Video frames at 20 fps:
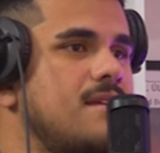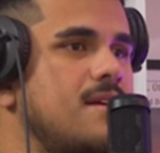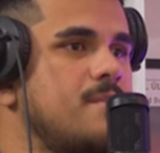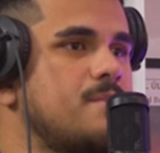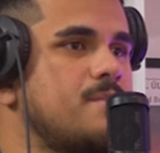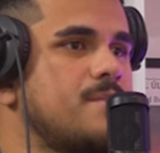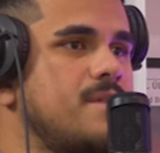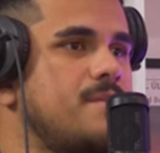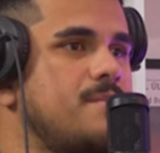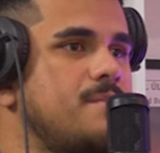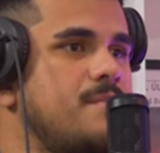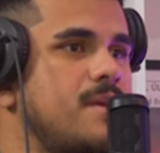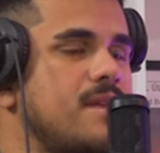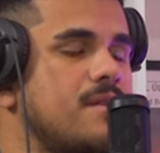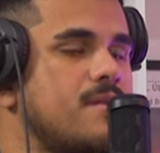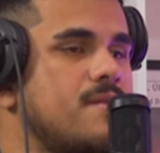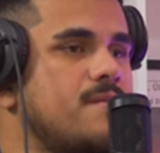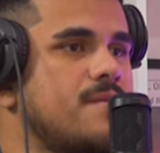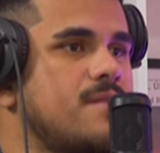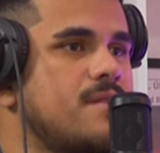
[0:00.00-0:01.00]
company
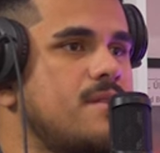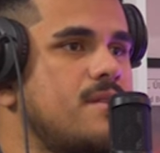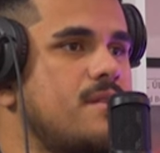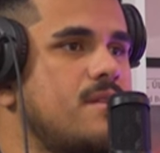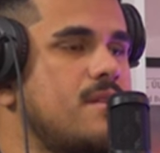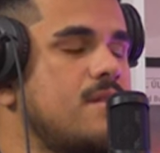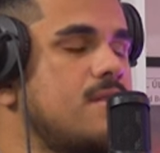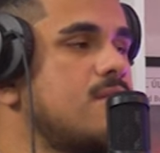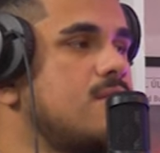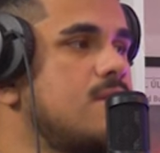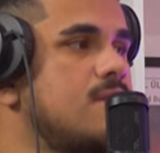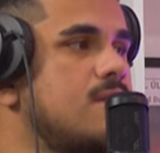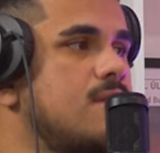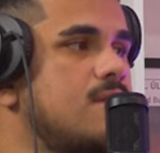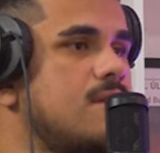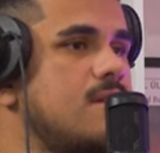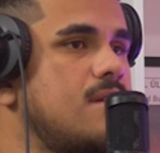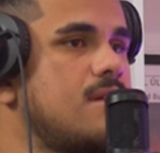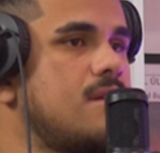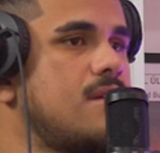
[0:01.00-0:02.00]
made off of
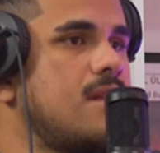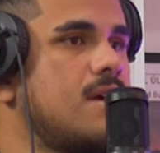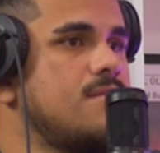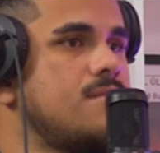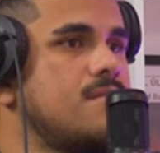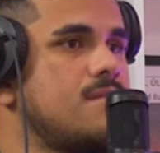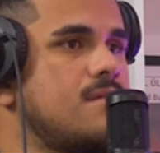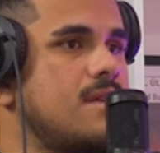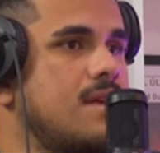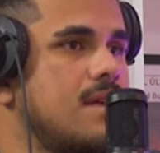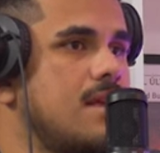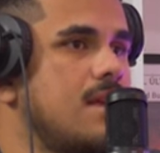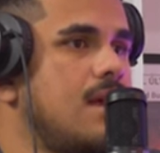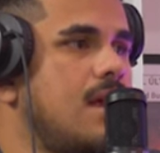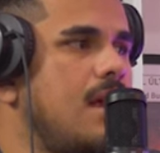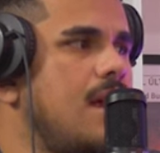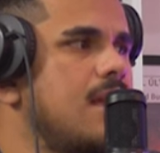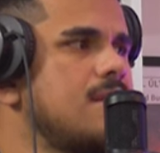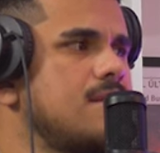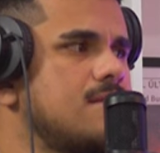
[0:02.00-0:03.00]
nothing.
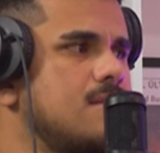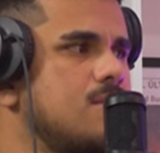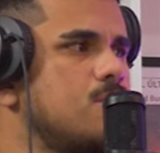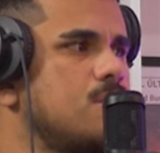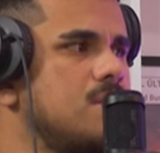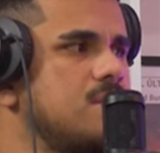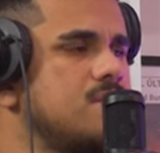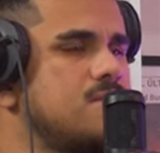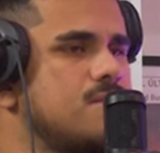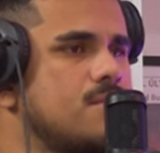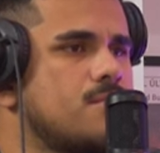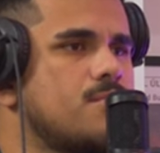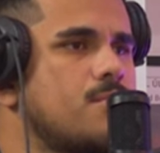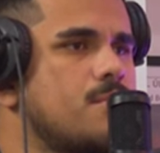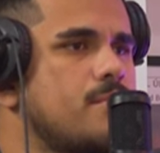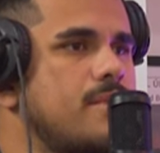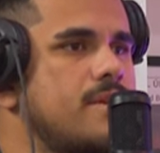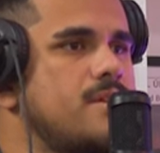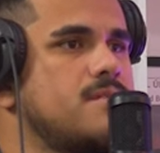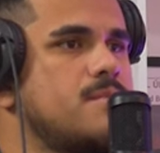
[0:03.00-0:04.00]
I get the windshield
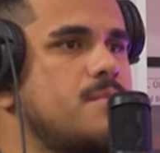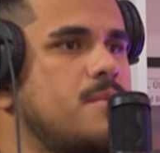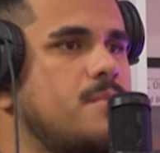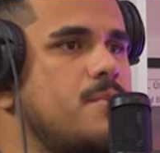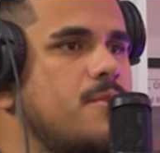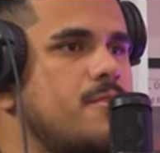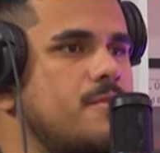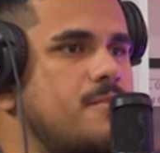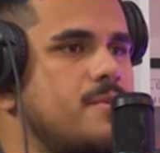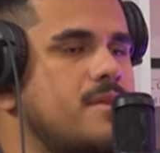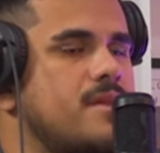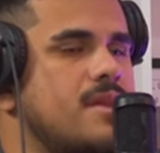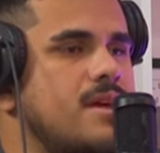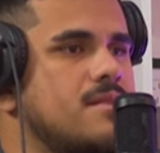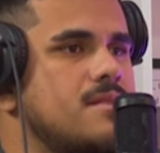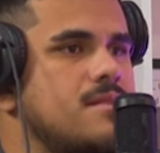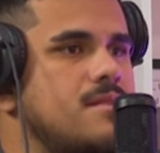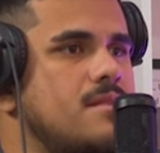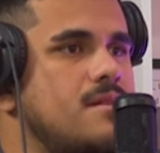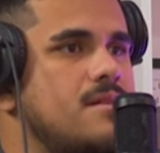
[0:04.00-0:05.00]
replacement part, but
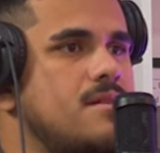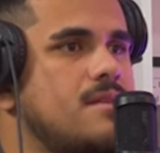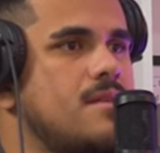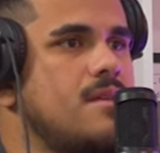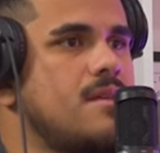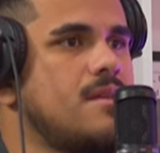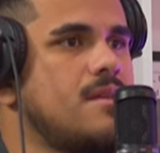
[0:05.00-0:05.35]
not the